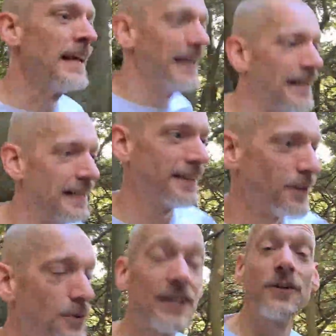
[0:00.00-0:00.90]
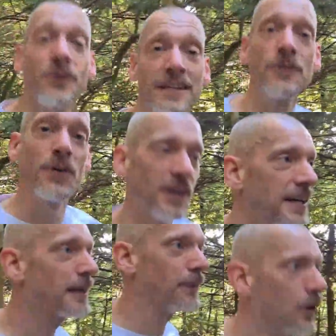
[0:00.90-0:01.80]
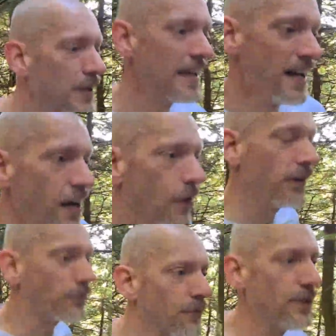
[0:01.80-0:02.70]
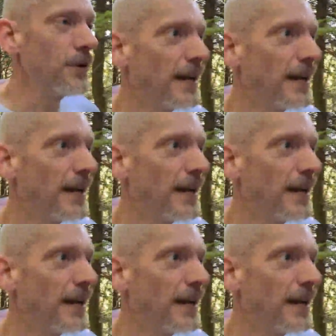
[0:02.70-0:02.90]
And I really do thank you for coming along on this review.